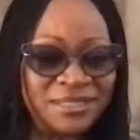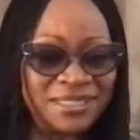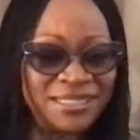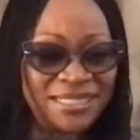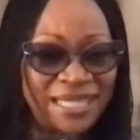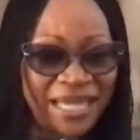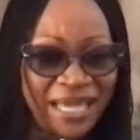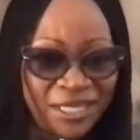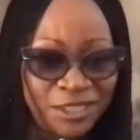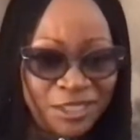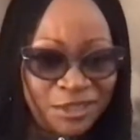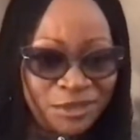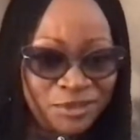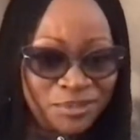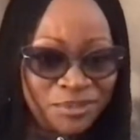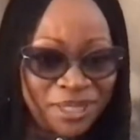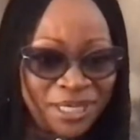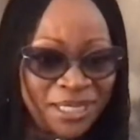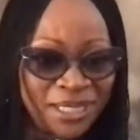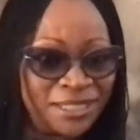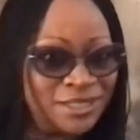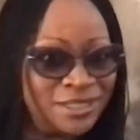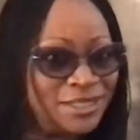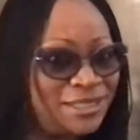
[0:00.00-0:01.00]
stage with
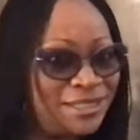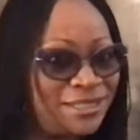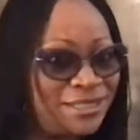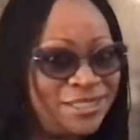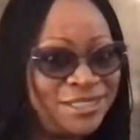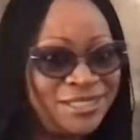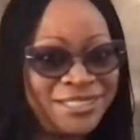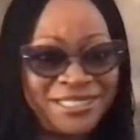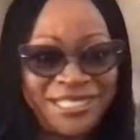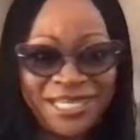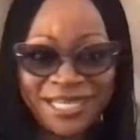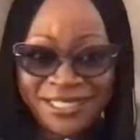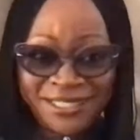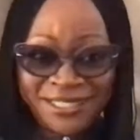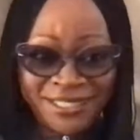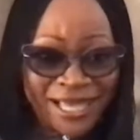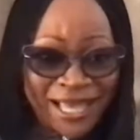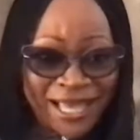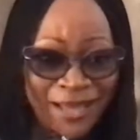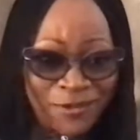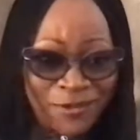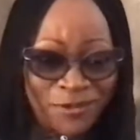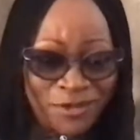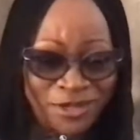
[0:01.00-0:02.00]
me and just
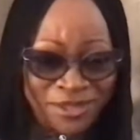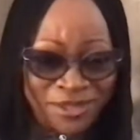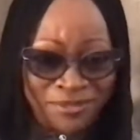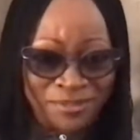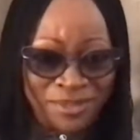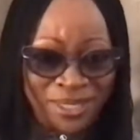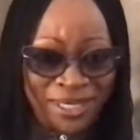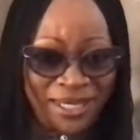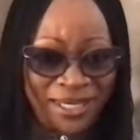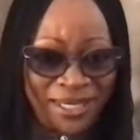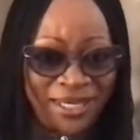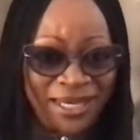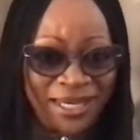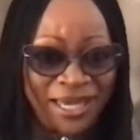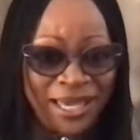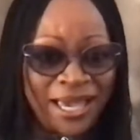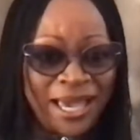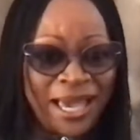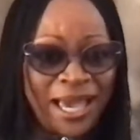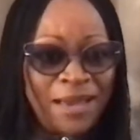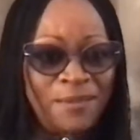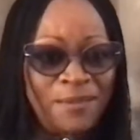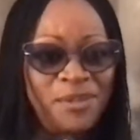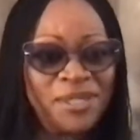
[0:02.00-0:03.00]
chit-chat with me.
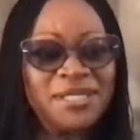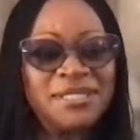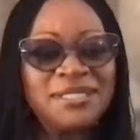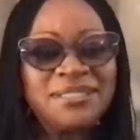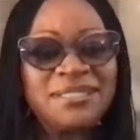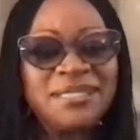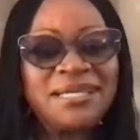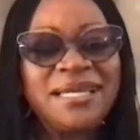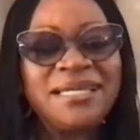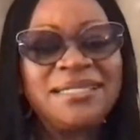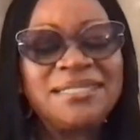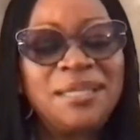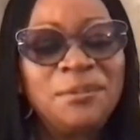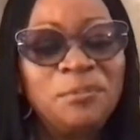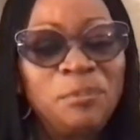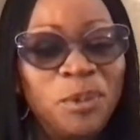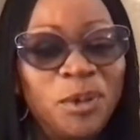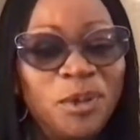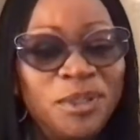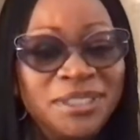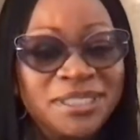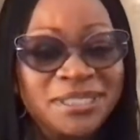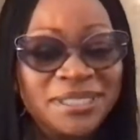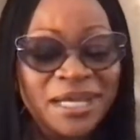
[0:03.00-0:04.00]
Because it's
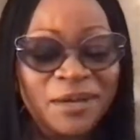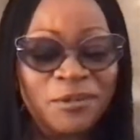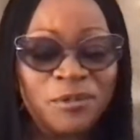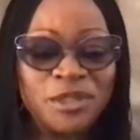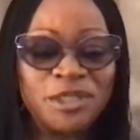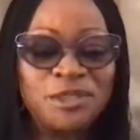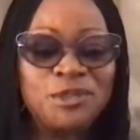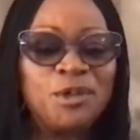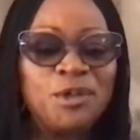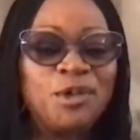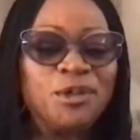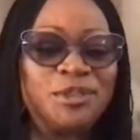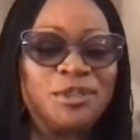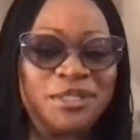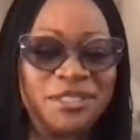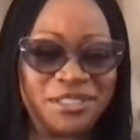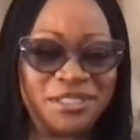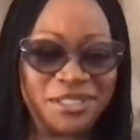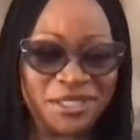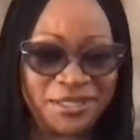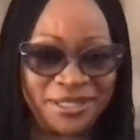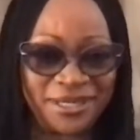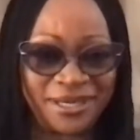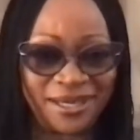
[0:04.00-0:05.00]
important that we talk to
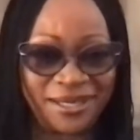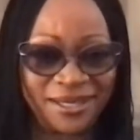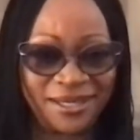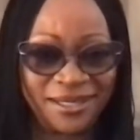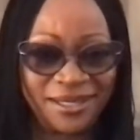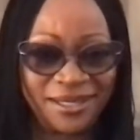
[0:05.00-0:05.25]
each other.